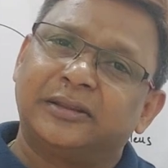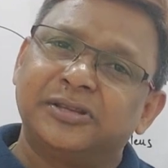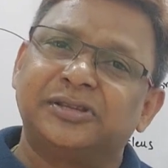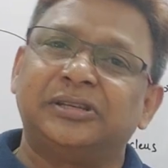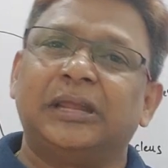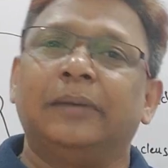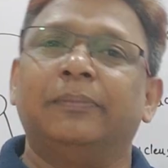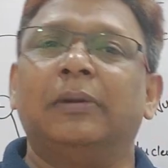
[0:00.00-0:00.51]
the
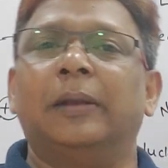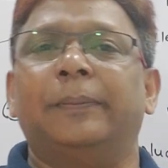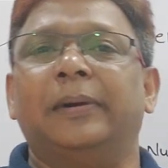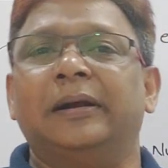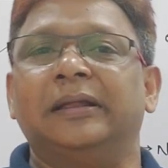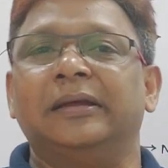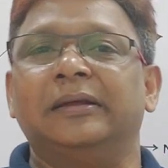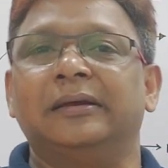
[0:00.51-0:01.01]
stable
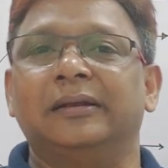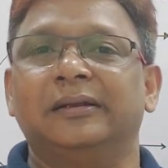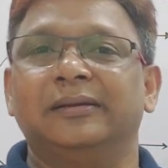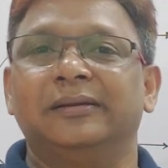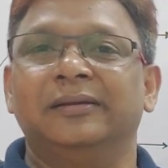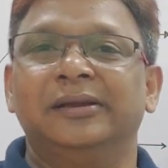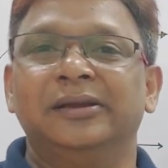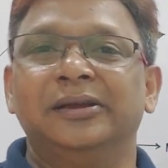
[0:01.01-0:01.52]
particle.
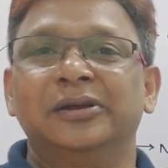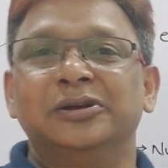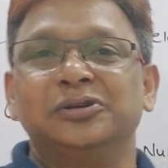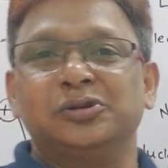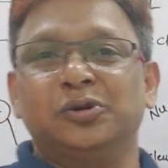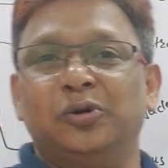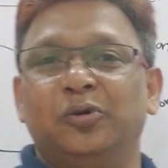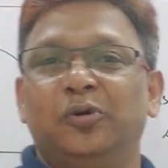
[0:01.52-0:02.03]

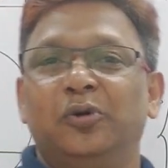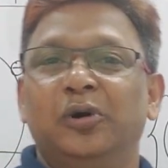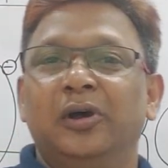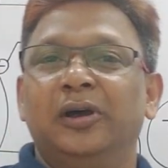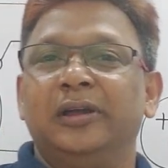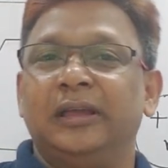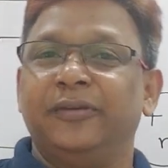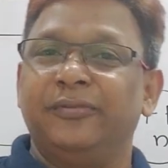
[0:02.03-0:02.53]
So
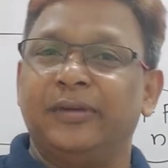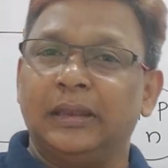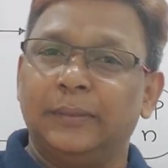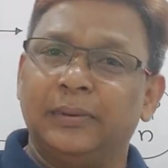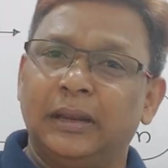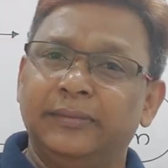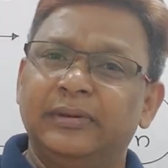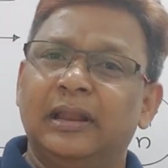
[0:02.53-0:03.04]
if
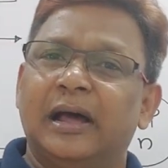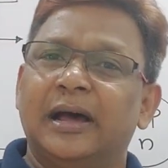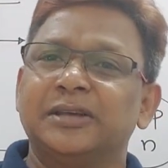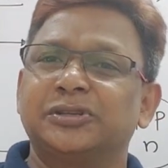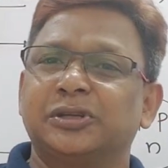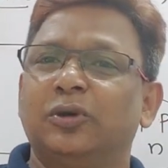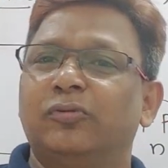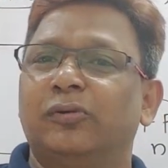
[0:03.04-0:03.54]
anybody will
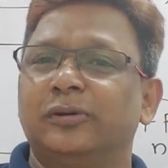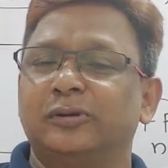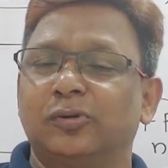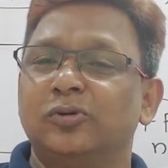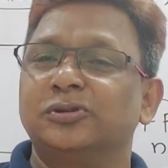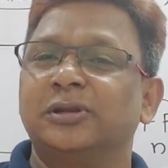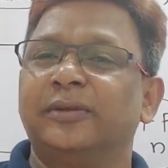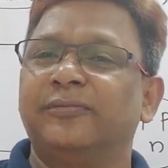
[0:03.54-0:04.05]
ask you what
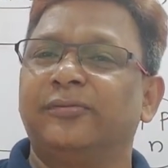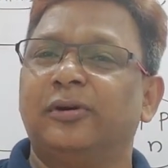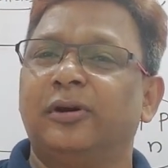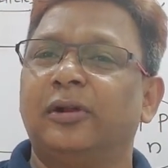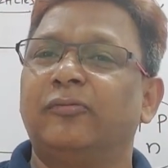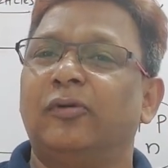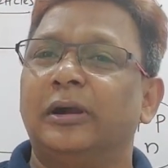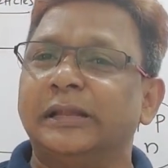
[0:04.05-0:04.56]
question
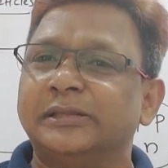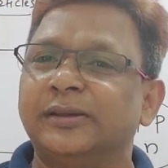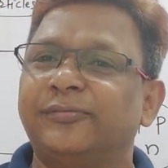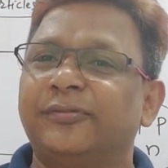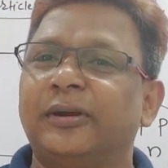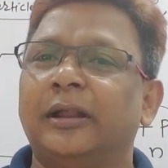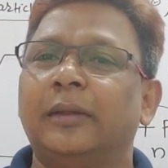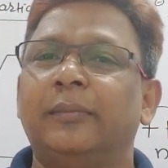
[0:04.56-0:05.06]
for what is the
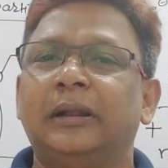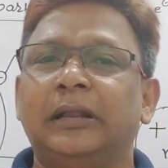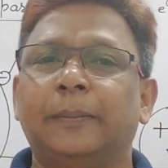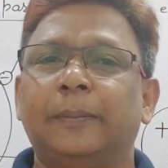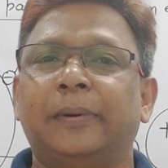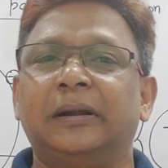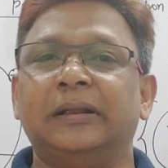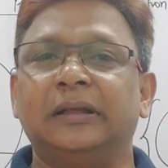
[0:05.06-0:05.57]
fundamental
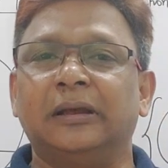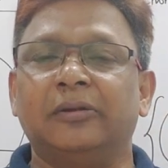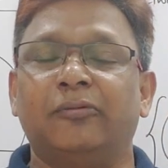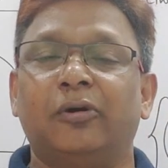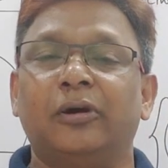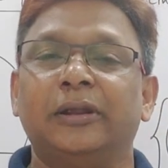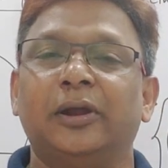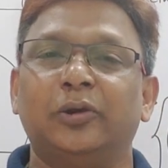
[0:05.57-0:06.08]
particle,
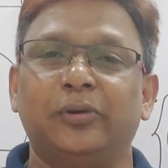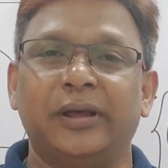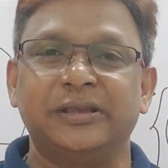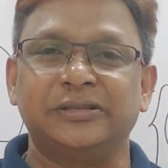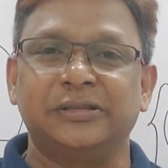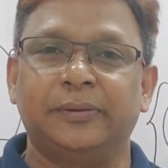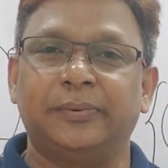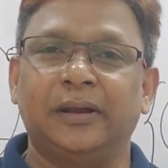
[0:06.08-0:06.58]
what you have to
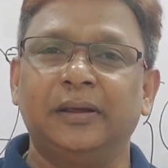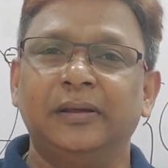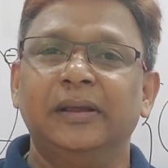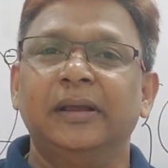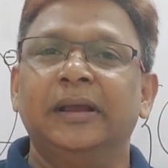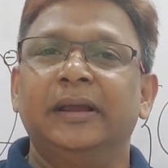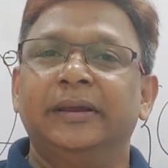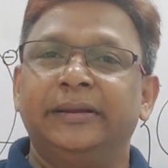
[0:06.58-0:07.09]
answer beta?
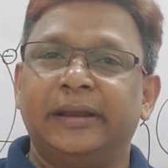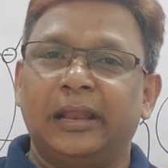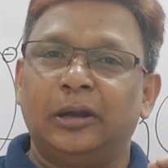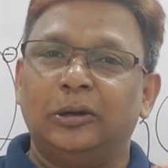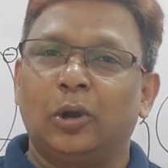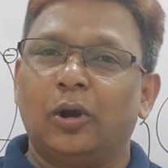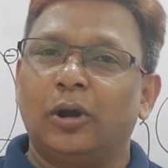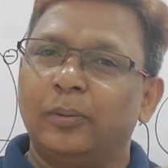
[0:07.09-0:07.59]

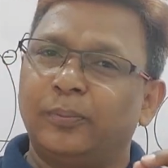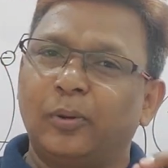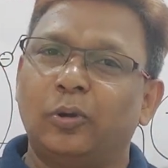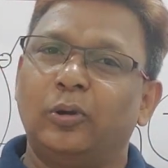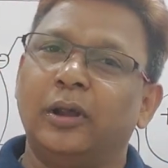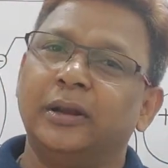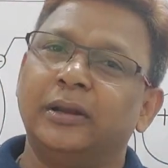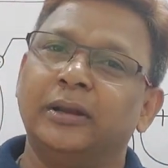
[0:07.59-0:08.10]
Electron,
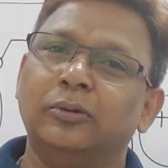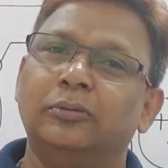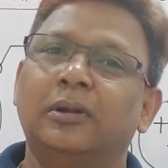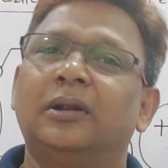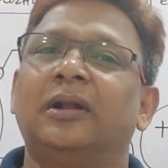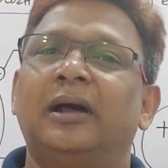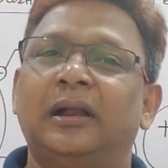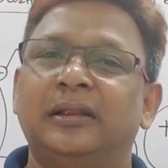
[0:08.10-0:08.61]
proton,
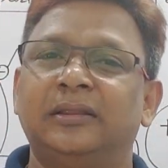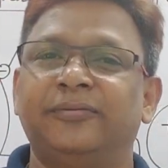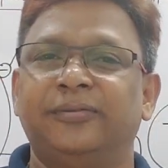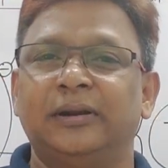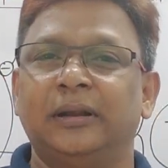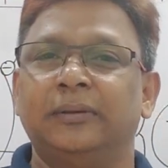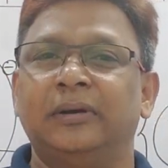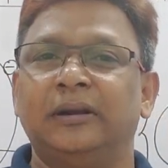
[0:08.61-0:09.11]
neutron are the
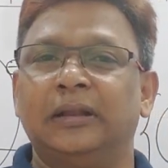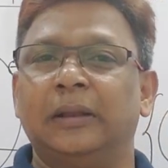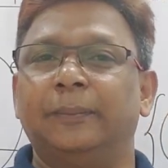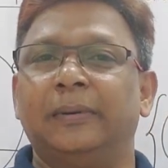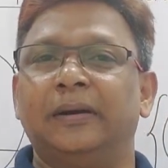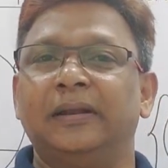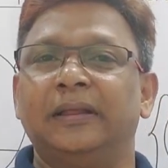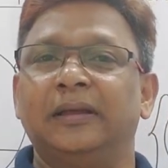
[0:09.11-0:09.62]
fundamental
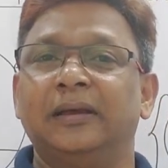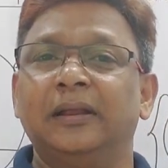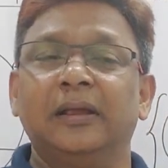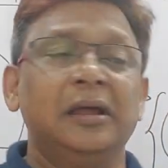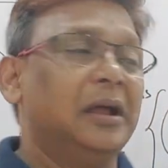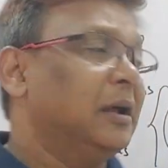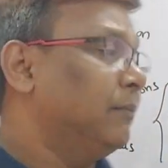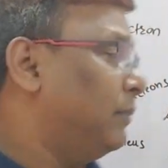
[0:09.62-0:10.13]
particle,
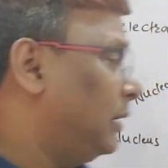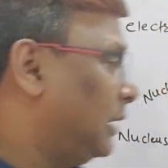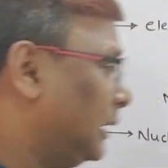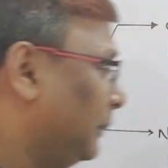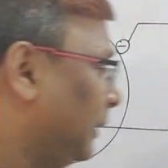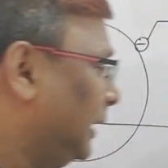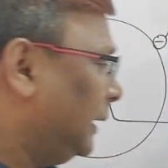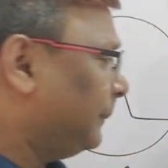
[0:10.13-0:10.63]
but
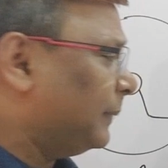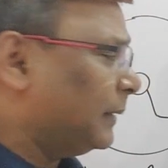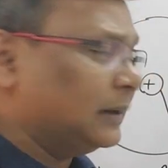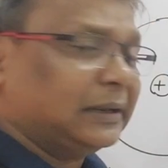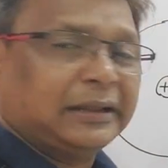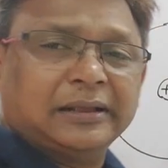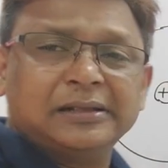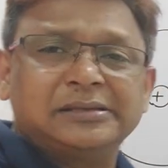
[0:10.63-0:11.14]
remaining
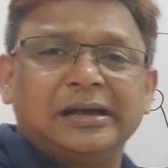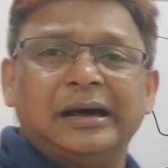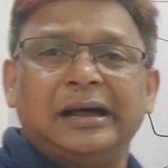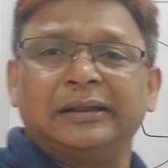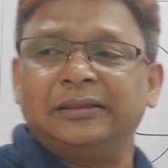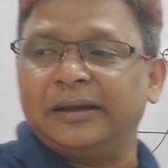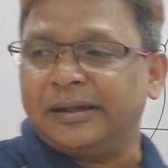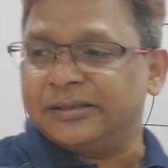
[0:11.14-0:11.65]
particles
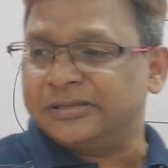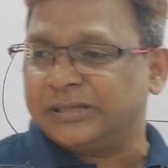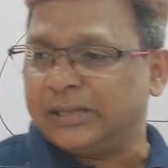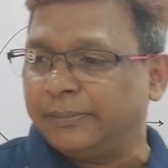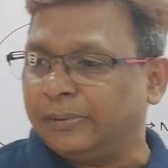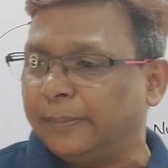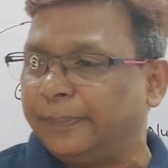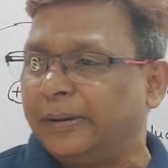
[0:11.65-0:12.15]
are the
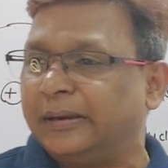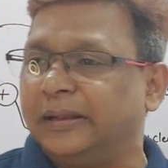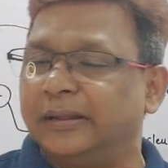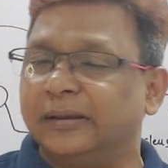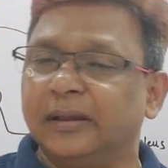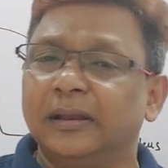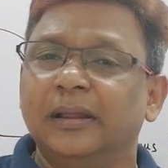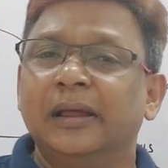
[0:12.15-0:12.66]
unstable
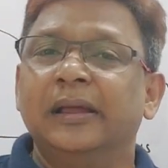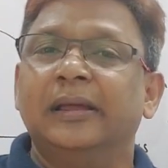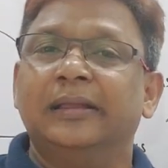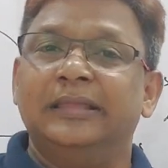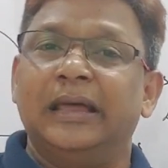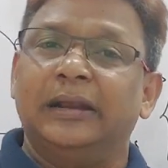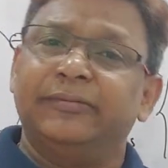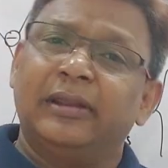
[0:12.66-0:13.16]
particle
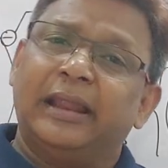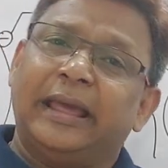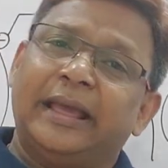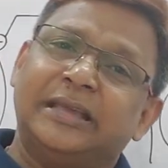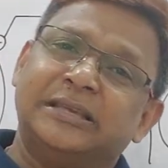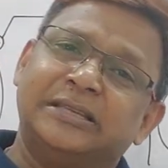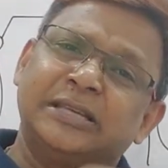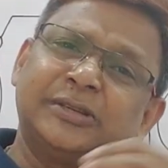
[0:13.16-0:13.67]
that will
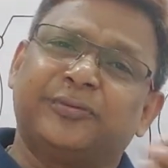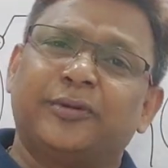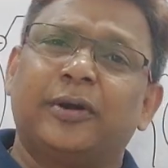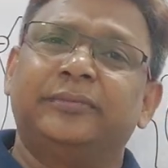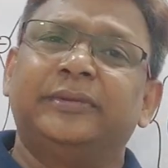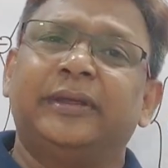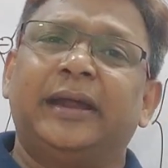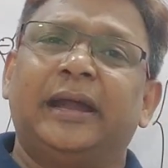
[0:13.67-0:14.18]
exist
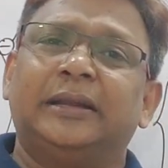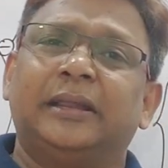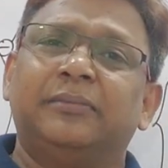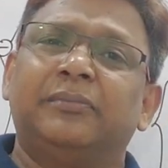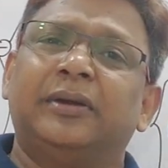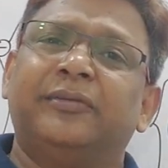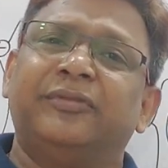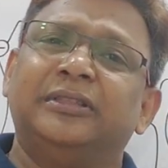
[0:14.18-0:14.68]
from the
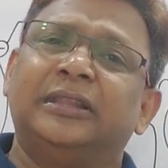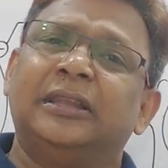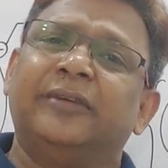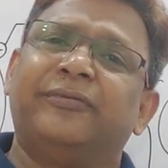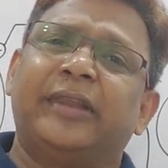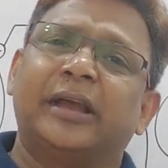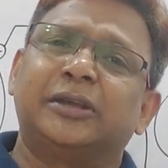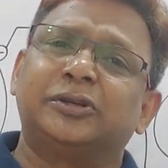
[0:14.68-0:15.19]
atom, but within
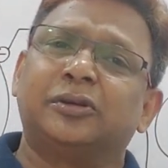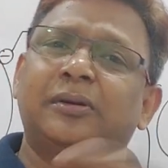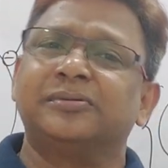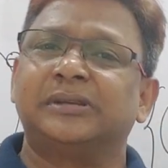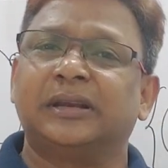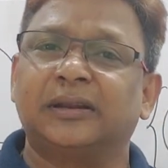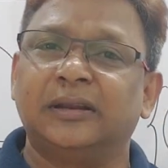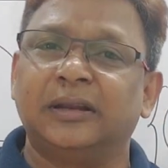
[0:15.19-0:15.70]
a fraction of
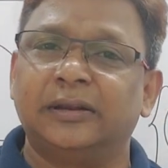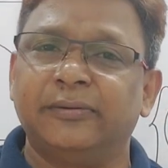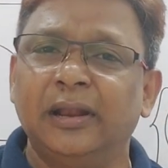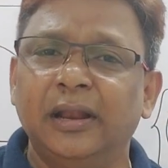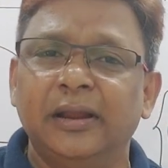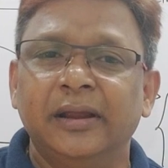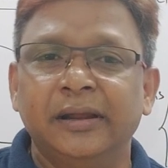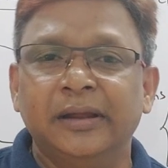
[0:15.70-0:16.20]
second it
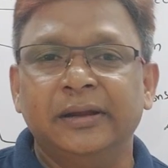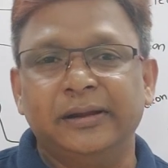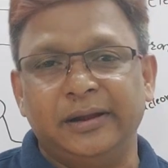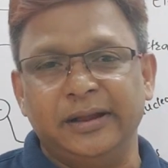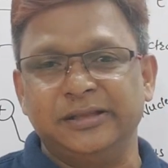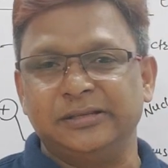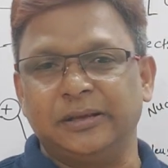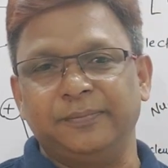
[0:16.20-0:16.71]
will
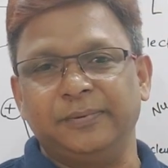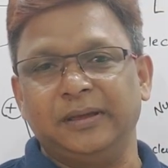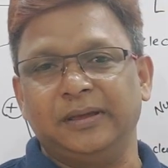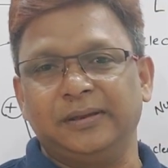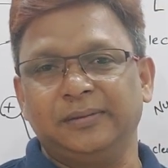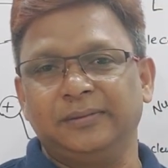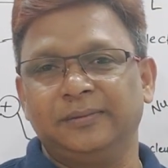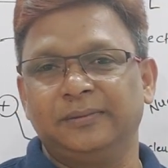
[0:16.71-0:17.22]

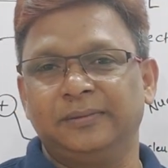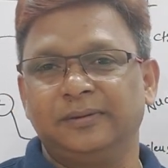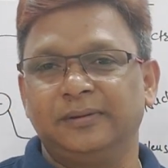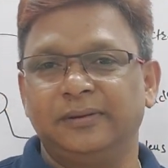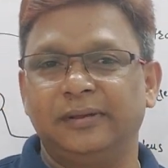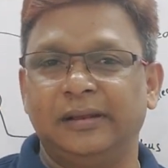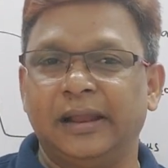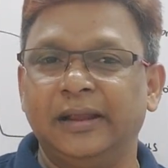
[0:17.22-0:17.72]
disappear.
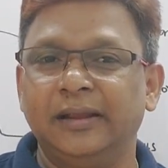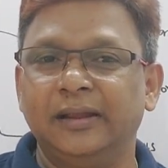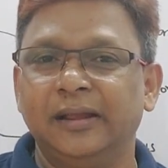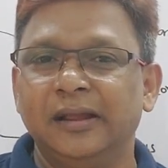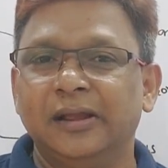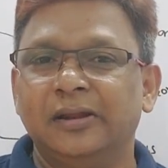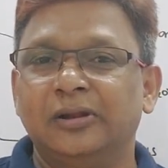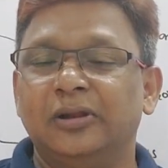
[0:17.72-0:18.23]
Right?
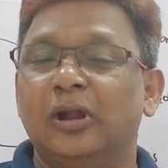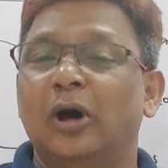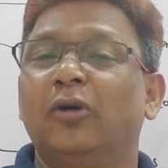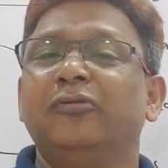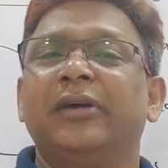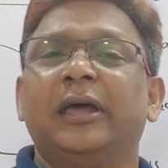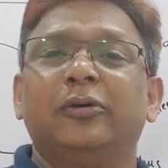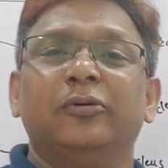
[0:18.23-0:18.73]
Now
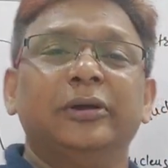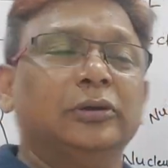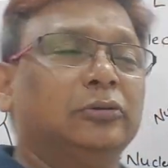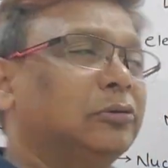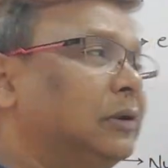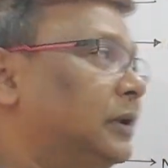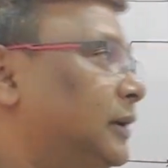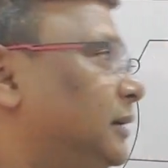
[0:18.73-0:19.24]
we are going
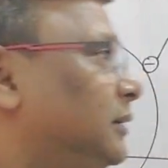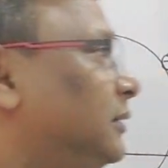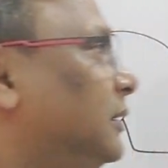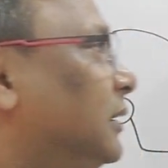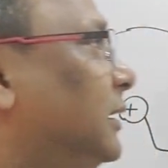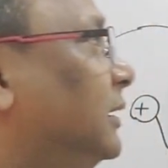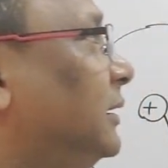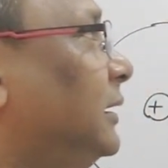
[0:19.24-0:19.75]
to learn
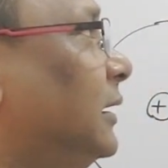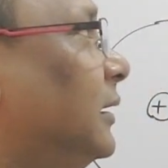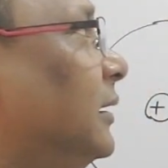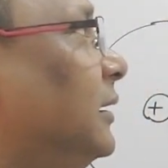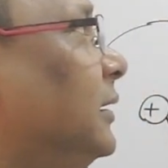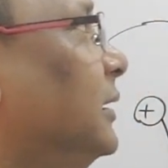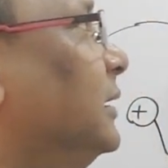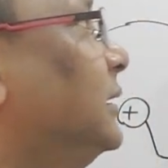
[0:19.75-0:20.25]

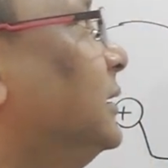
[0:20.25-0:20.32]
here,